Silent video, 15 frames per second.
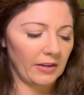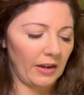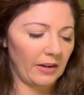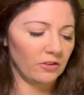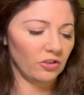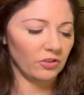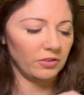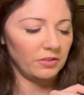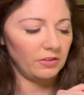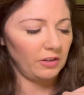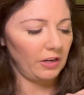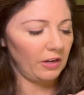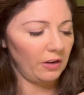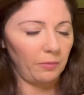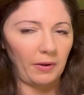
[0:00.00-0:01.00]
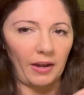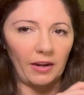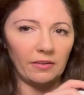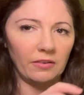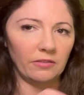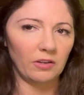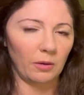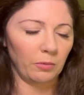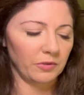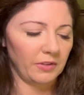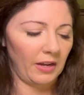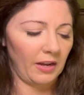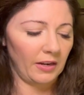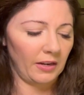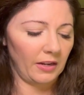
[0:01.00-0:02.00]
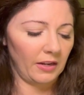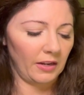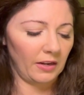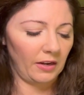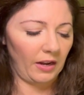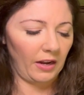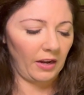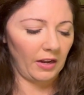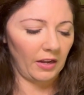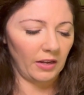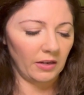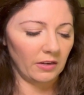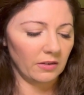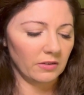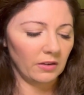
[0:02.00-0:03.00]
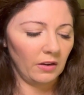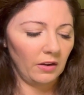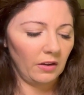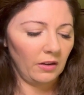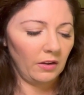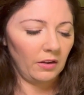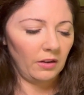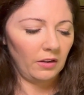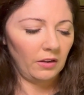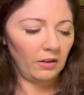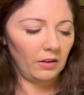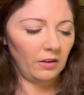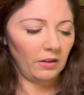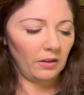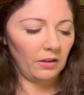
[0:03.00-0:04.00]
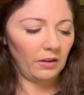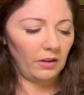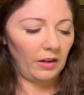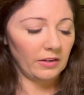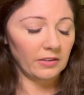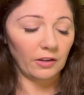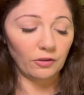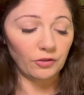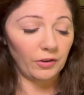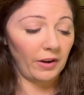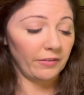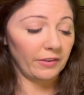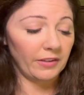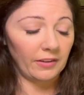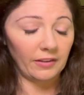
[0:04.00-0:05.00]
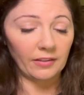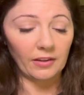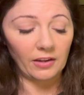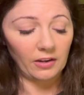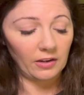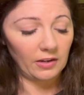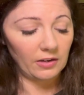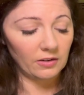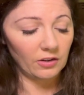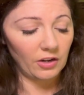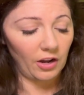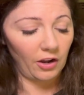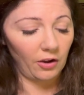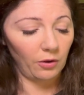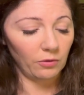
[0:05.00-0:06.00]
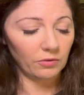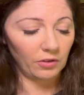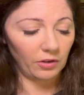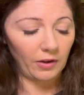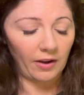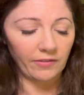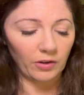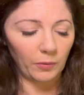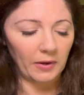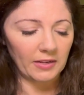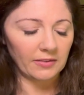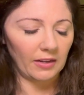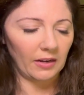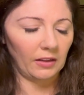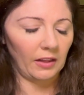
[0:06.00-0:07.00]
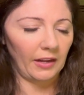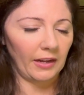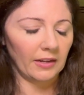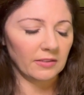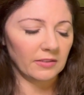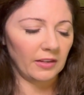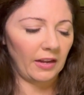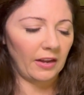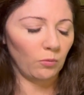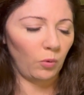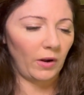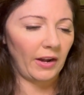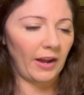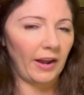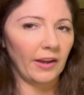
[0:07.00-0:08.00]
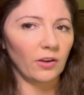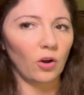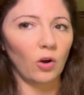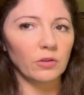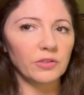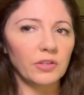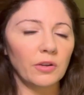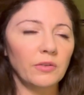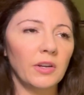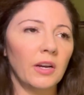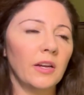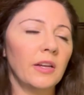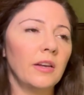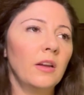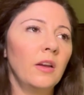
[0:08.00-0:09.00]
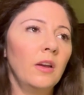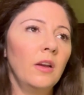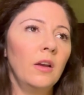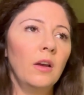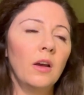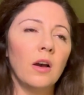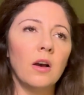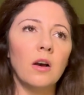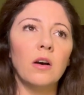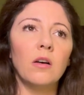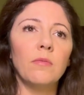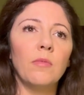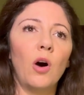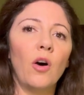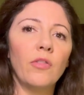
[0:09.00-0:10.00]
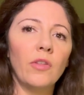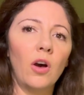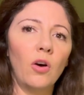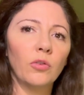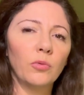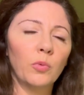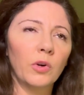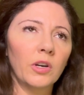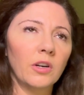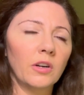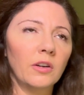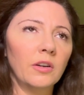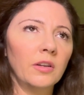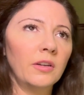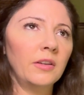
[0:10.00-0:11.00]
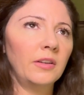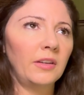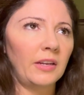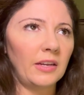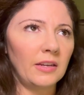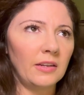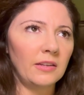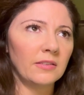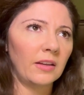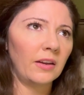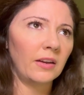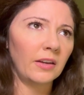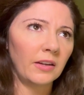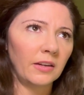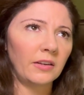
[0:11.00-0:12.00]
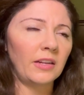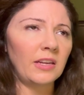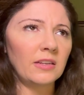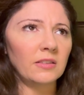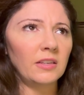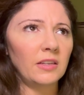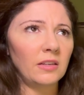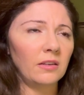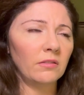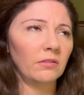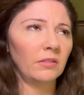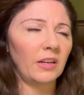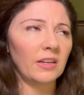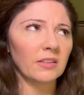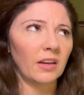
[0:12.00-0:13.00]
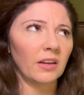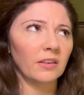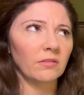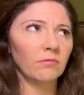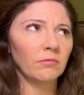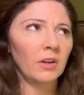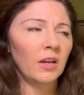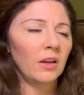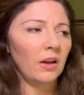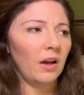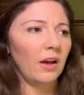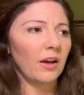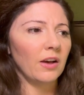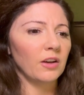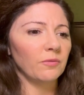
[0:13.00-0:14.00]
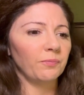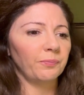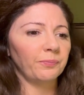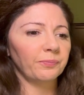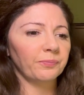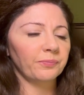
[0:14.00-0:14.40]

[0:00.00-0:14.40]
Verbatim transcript: I just, you know, we had double-sided and it tells you everything that you need to know. So you have your weeks at a glance. And what I had also done um, on the Onward Ease on E-Zine, um,